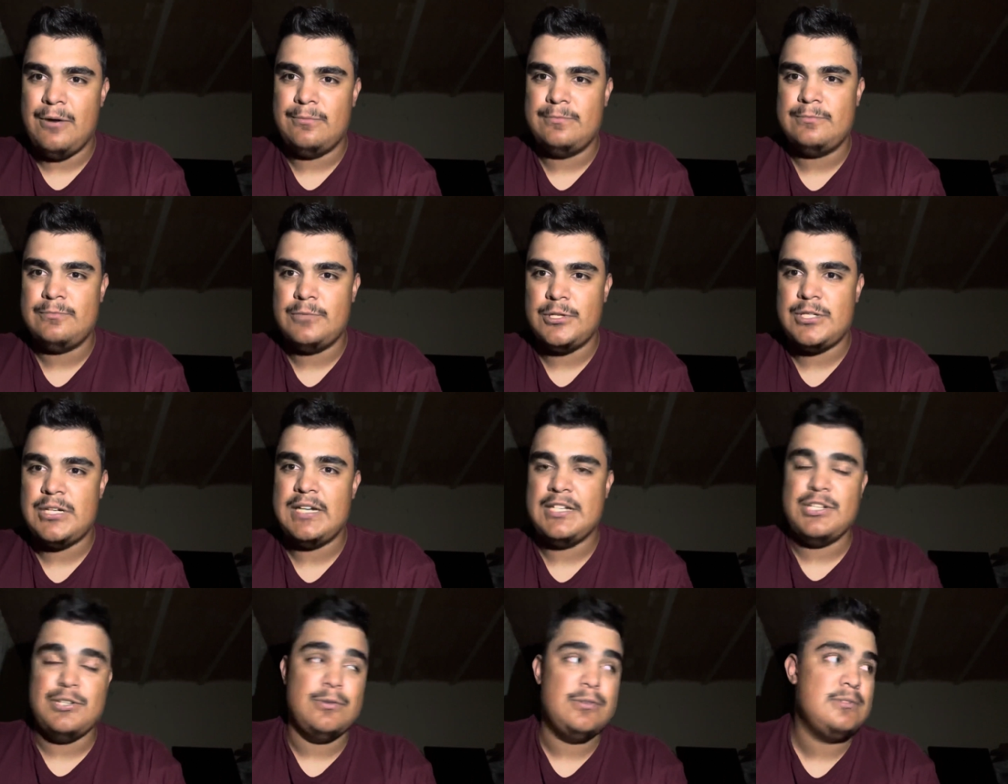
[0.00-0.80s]
Which I
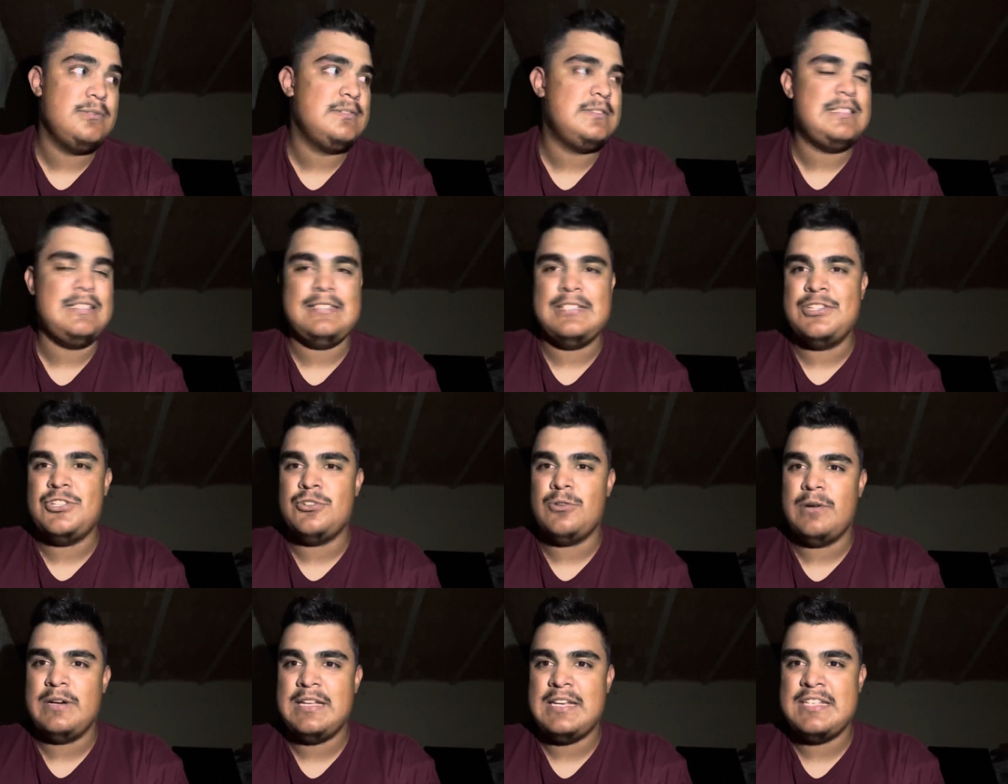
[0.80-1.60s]
do
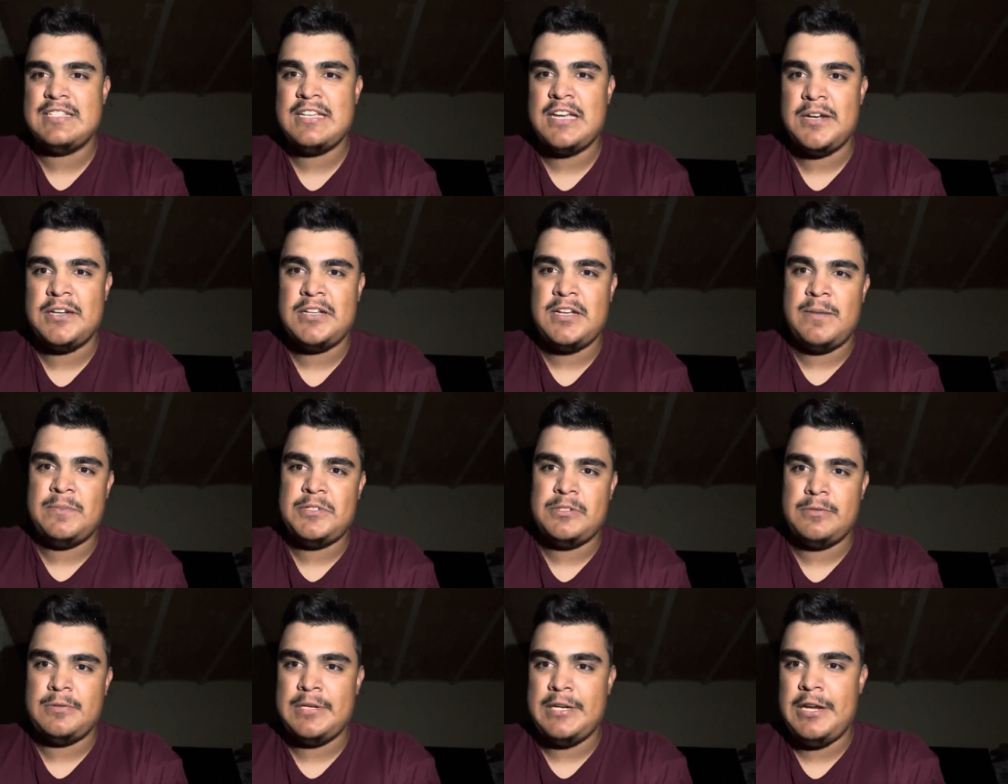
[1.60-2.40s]
enjoy. It is kind of
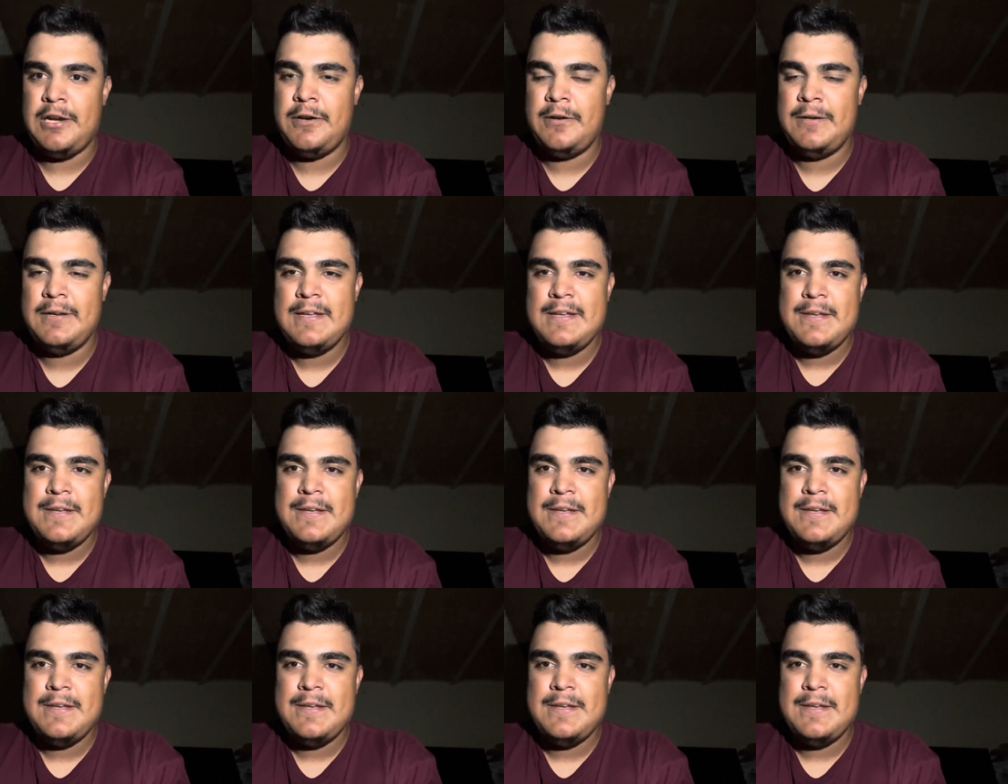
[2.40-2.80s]
comfortable in here.